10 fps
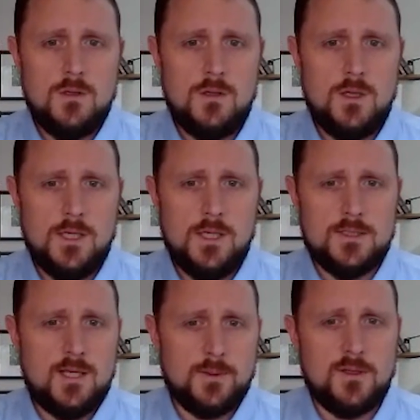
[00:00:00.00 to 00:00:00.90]
is
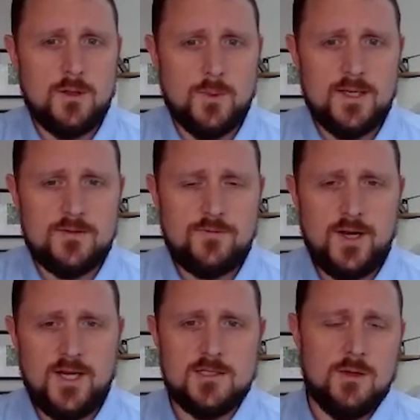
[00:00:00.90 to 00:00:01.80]
typically the way it's
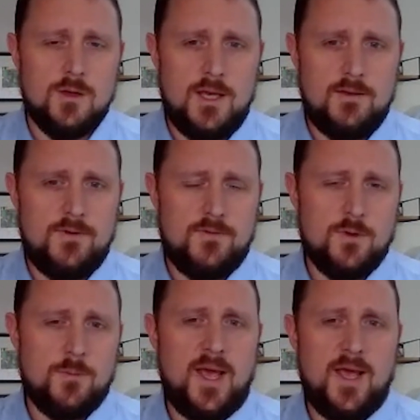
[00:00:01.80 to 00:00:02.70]
phrased.
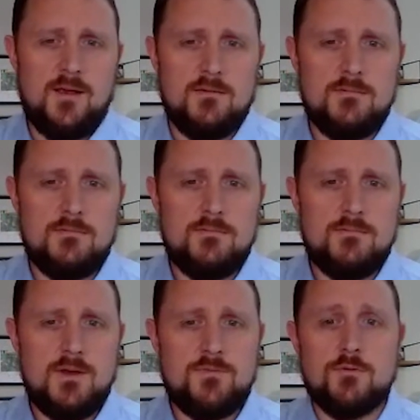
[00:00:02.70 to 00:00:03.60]

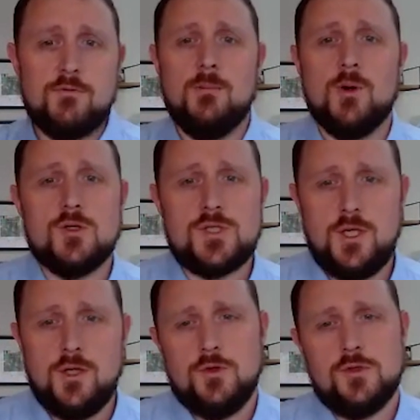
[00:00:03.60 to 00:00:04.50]
If they're reimbursing
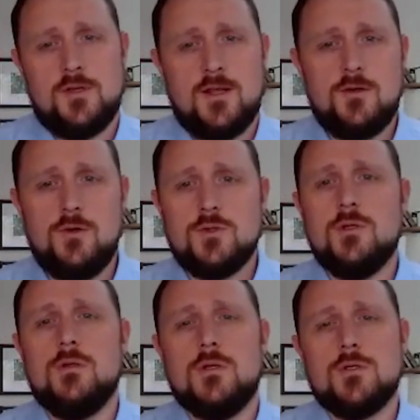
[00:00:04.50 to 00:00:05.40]
you, usually they use
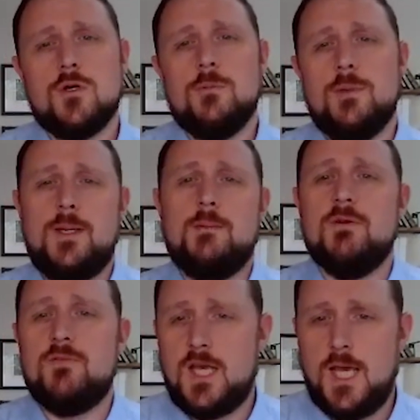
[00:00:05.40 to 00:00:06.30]
the term
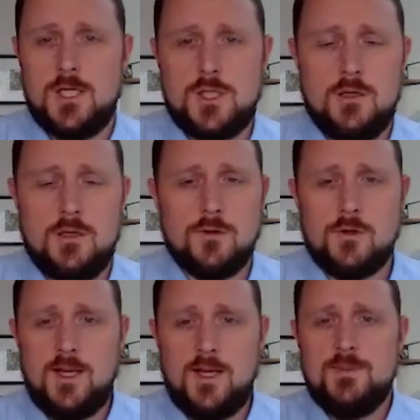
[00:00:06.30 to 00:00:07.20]
indemnification. They're
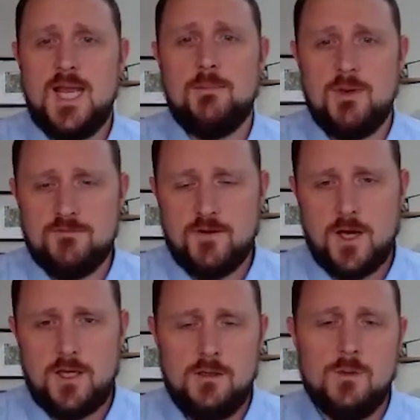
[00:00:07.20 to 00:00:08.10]
going to
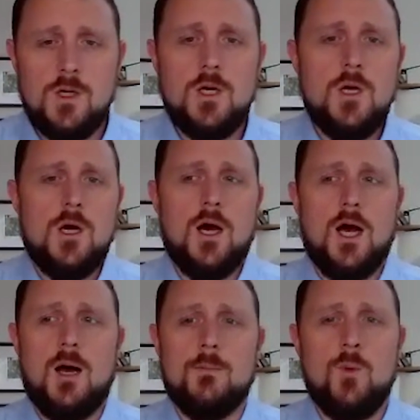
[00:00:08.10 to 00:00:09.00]
indemnify you.
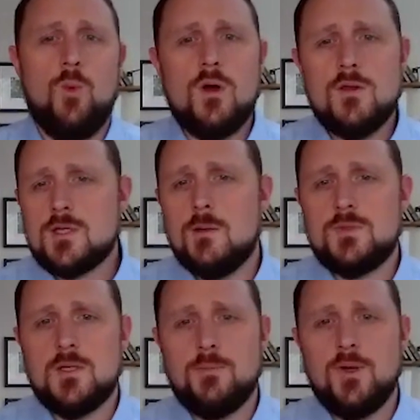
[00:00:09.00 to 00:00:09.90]
Where this comes
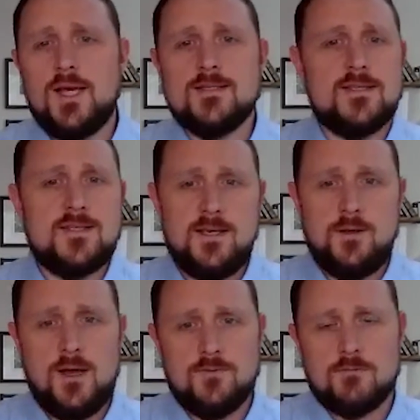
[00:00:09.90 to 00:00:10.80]
into play is, let's say
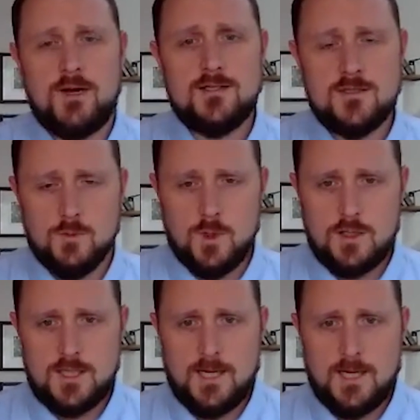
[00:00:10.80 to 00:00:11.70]
you have a ransomware
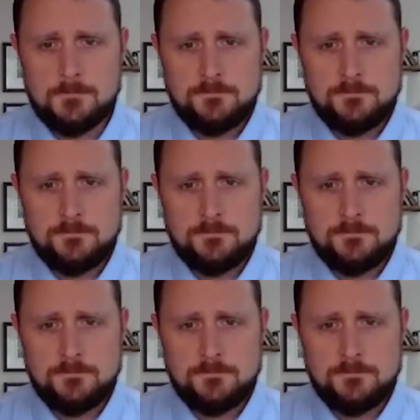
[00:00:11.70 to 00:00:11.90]
attack